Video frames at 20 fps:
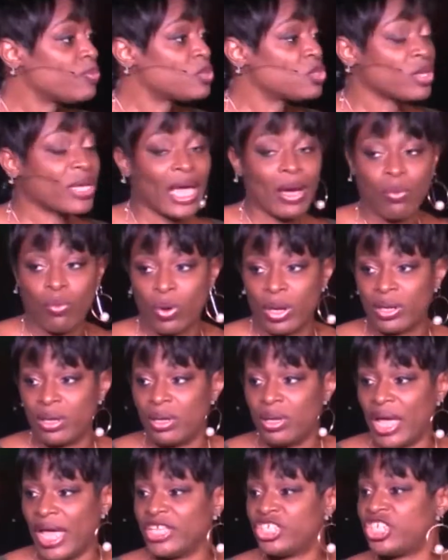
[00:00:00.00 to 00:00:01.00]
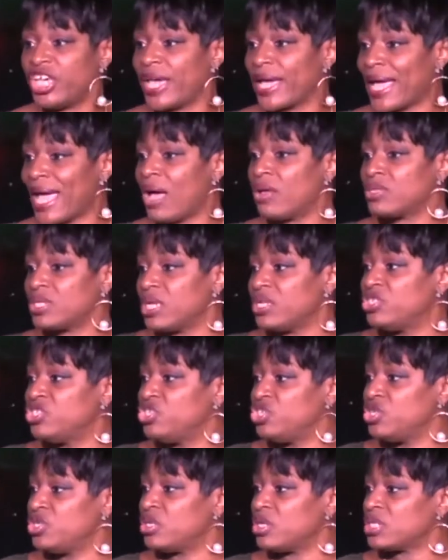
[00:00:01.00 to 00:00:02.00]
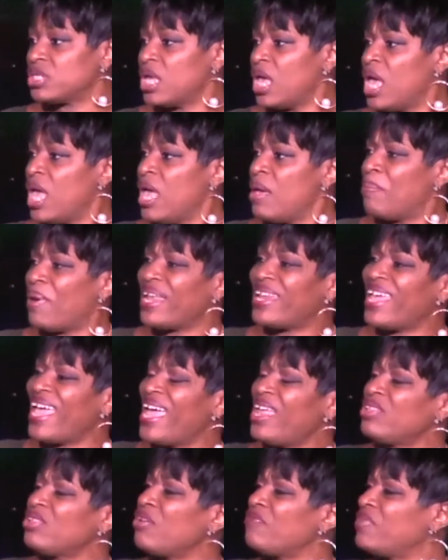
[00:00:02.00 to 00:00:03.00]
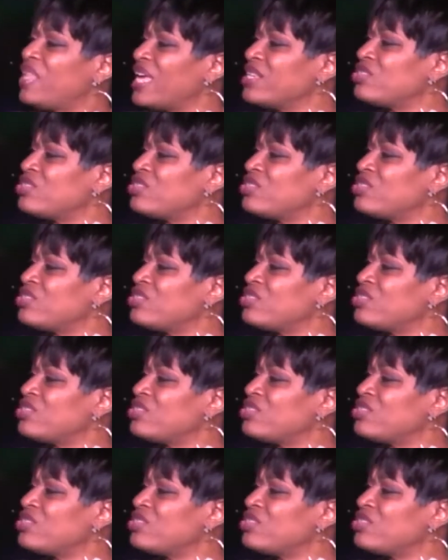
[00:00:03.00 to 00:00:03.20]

to get water, and she encounters Jesus. By the end of that